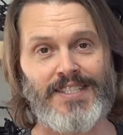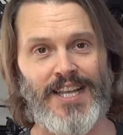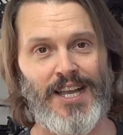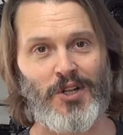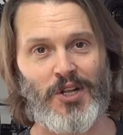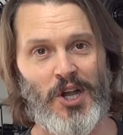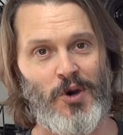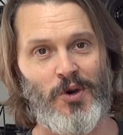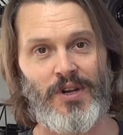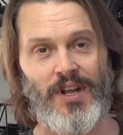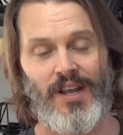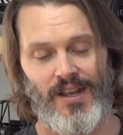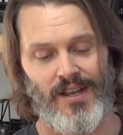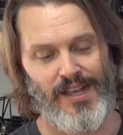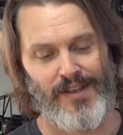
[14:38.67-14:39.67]
scale cone,
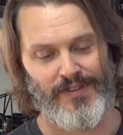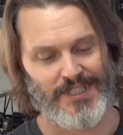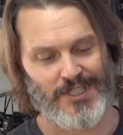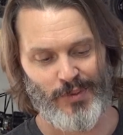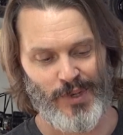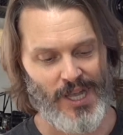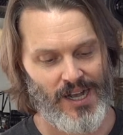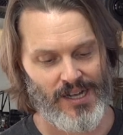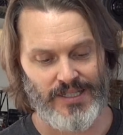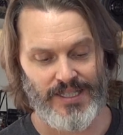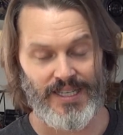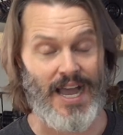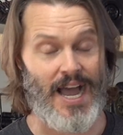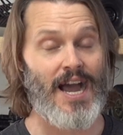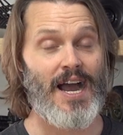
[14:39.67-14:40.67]
if it's going to be
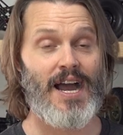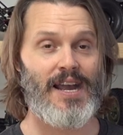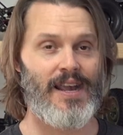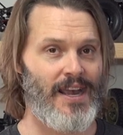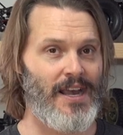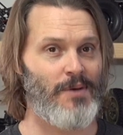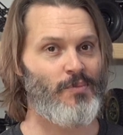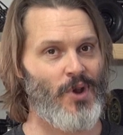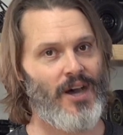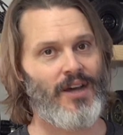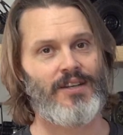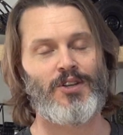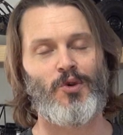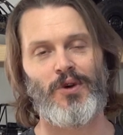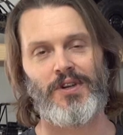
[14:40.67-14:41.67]
ugly, I am
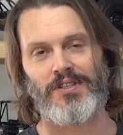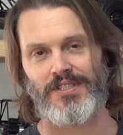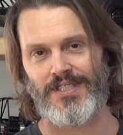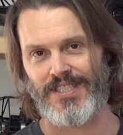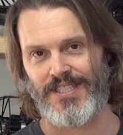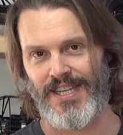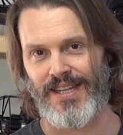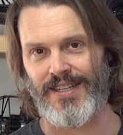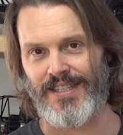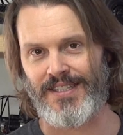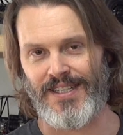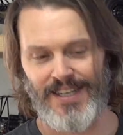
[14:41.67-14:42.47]
not going to sell it.